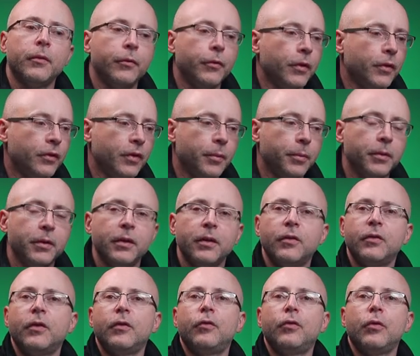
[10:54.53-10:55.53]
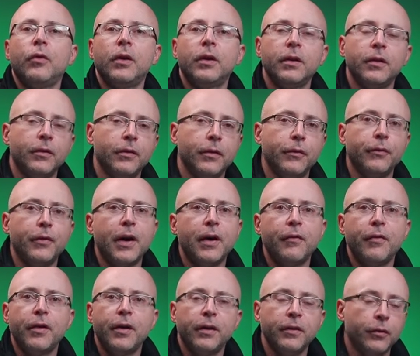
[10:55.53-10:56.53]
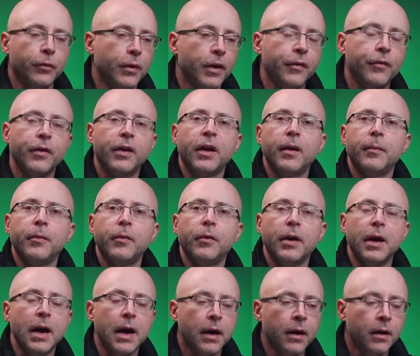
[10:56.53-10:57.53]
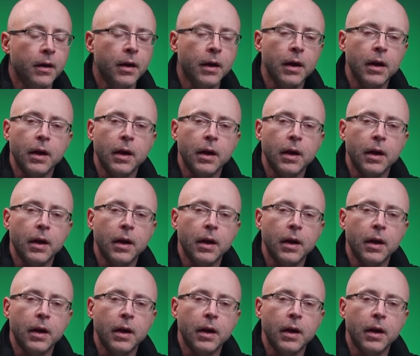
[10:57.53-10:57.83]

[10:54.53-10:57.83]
For example, the C200, C500, whatever camera you got